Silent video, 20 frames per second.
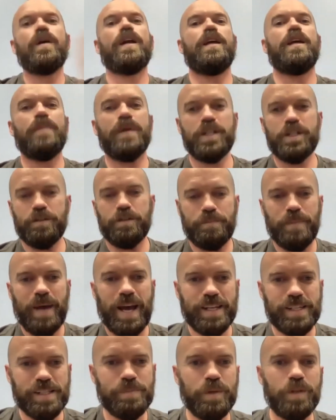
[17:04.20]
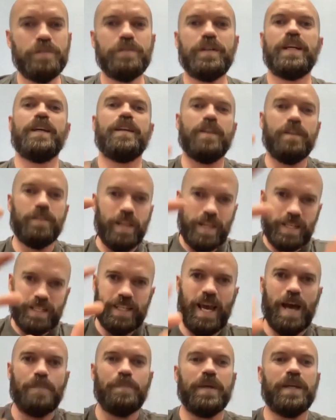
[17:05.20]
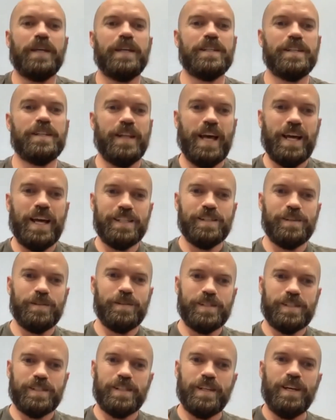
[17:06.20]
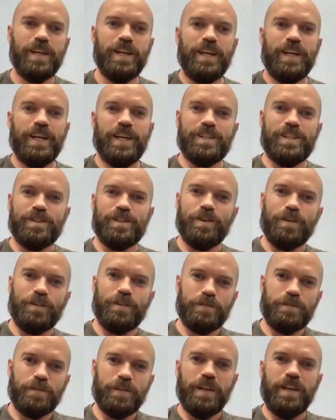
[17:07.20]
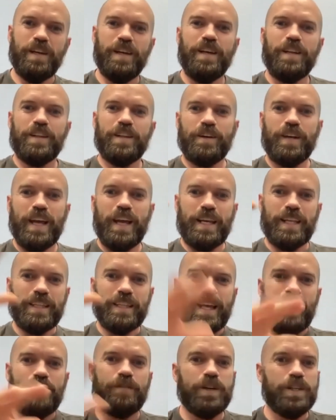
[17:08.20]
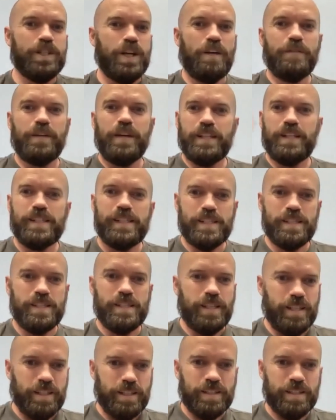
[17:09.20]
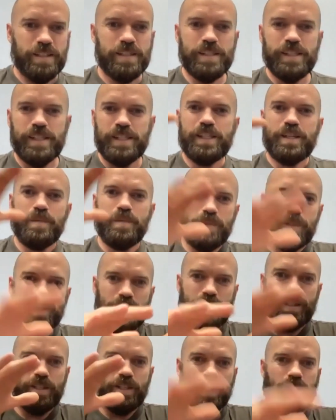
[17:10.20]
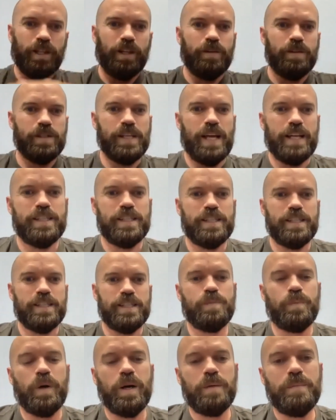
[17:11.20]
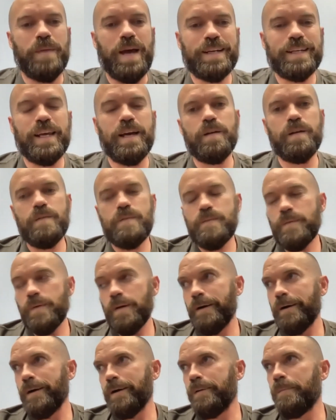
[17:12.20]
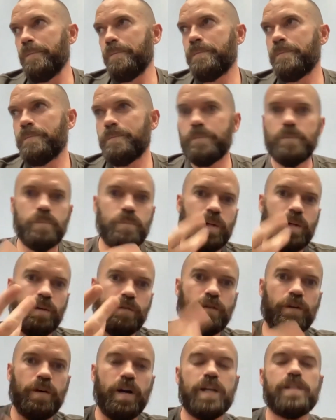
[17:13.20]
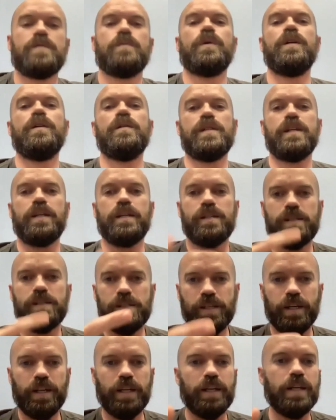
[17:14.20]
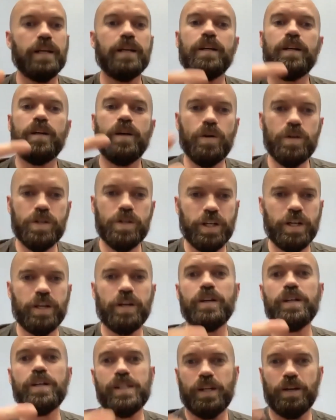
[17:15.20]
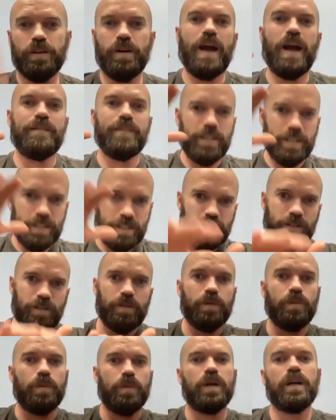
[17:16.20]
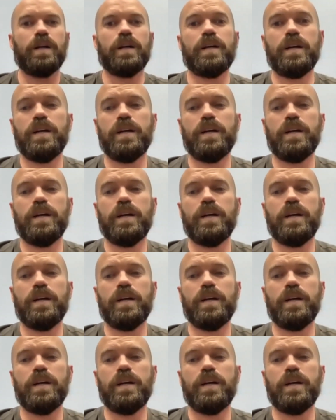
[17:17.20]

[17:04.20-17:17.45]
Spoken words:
a bunch of mass moving and they're like tapping into that. So it's sort of, they're getting leverage off an existing system to close that spring back down. For us, we're using sun, ocean currents, and gravity to do the work.